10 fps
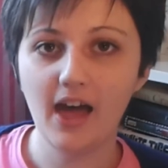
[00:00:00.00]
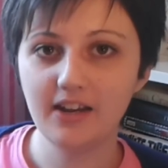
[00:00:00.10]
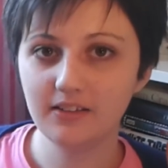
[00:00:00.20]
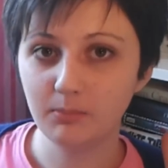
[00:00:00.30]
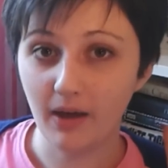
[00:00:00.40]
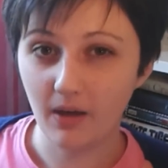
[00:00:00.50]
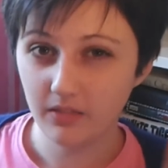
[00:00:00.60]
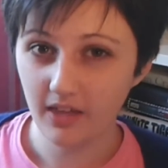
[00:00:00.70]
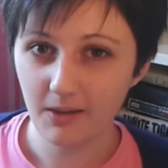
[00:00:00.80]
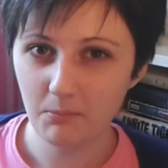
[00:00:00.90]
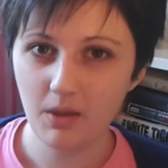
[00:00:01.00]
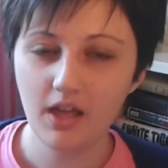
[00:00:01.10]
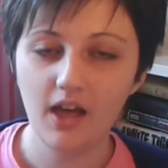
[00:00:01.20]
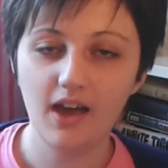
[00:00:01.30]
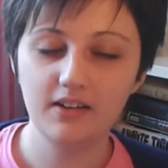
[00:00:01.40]
and it's about them,
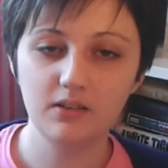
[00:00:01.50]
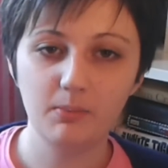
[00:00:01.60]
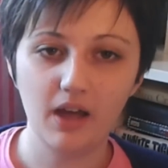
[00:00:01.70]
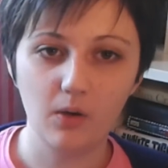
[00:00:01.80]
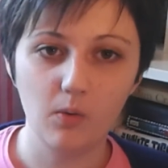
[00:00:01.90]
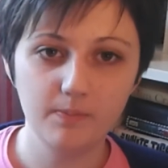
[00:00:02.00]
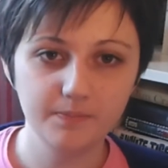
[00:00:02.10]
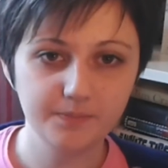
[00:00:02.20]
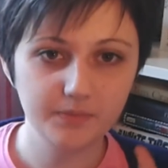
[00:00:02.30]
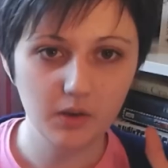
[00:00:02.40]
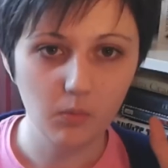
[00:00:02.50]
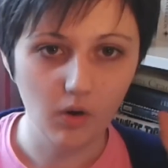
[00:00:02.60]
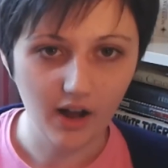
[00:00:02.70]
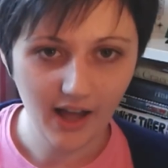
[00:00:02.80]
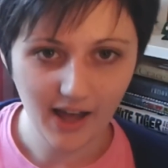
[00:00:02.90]
and it's about
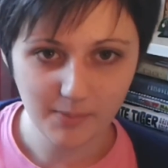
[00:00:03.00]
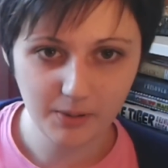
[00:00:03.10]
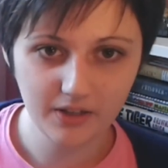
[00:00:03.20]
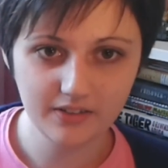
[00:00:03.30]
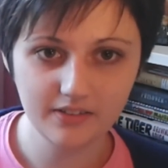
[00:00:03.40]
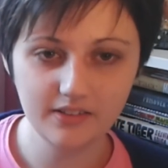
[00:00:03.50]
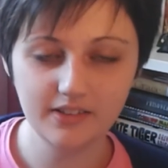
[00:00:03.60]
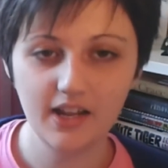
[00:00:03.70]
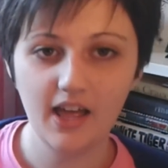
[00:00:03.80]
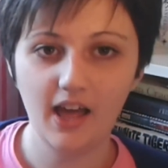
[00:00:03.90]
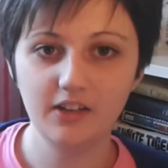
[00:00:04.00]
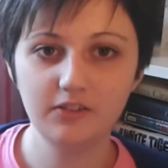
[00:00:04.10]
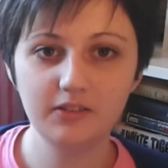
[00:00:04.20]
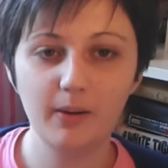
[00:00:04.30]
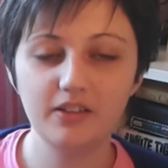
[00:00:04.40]
what happened, and it's
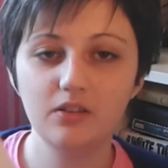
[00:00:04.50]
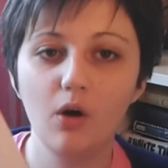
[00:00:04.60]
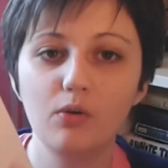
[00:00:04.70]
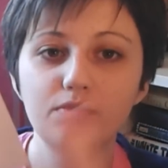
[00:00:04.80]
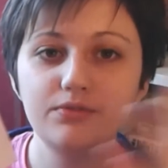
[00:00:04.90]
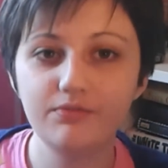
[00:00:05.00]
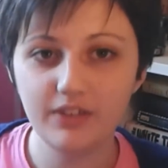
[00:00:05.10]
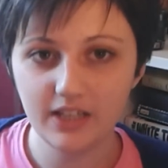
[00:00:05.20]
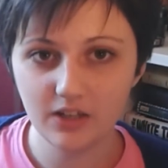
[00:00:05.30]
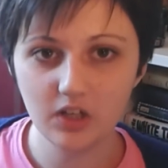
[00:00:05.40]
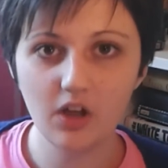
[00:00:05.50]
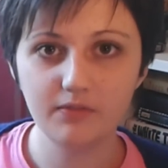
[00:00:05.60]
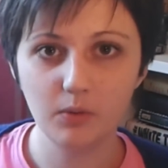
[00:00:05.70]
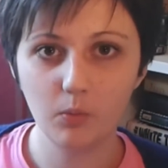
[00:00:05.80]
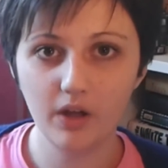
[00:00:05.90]
just about this whole feel
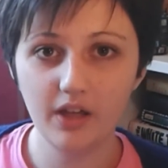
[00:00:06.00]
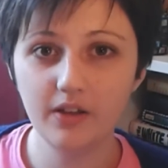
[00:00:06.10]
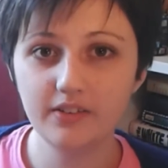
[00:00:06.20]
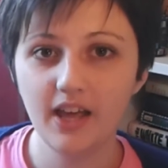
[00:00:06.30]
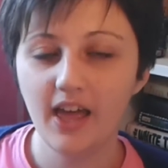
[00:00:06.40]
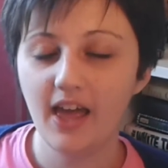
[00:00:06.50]
of the world.